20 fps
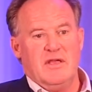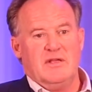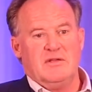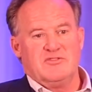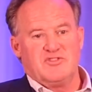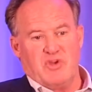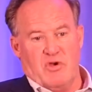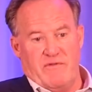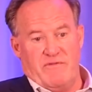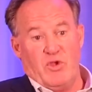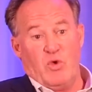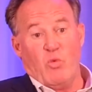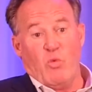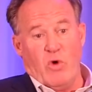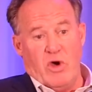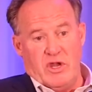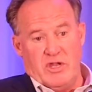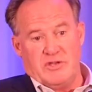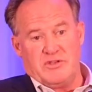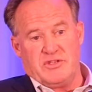So if you
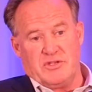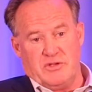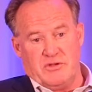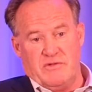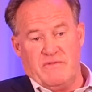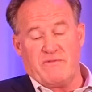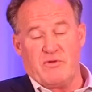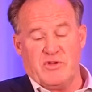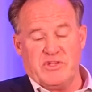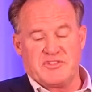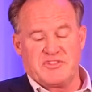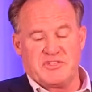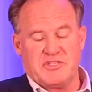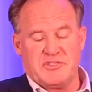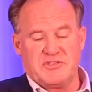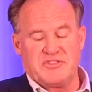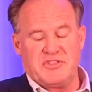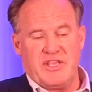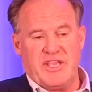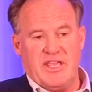wanted to, for
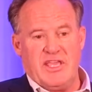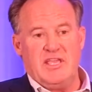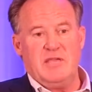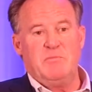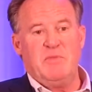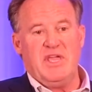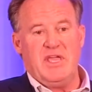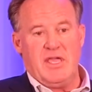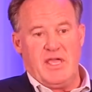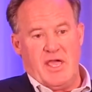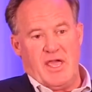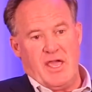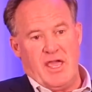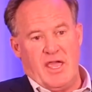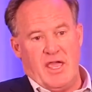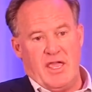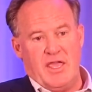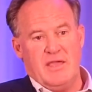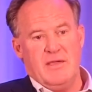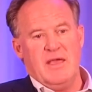instance, the
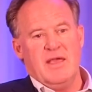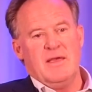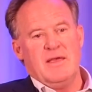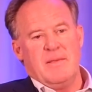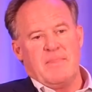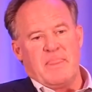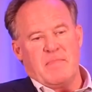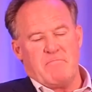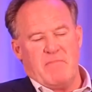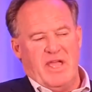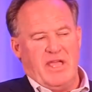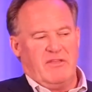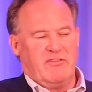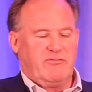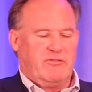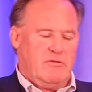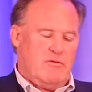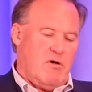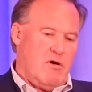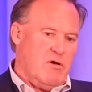EPA
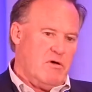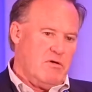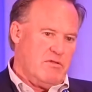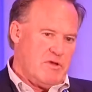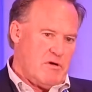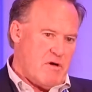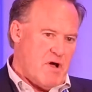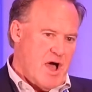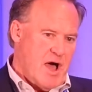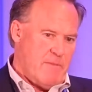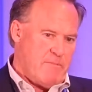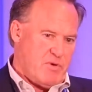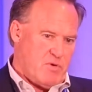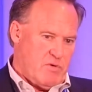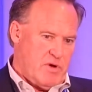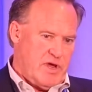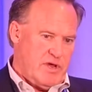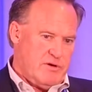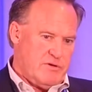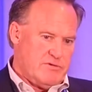makes all their
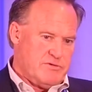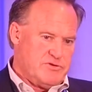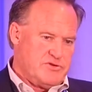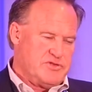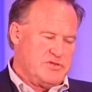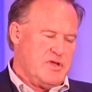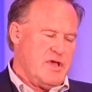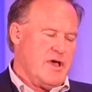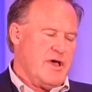operators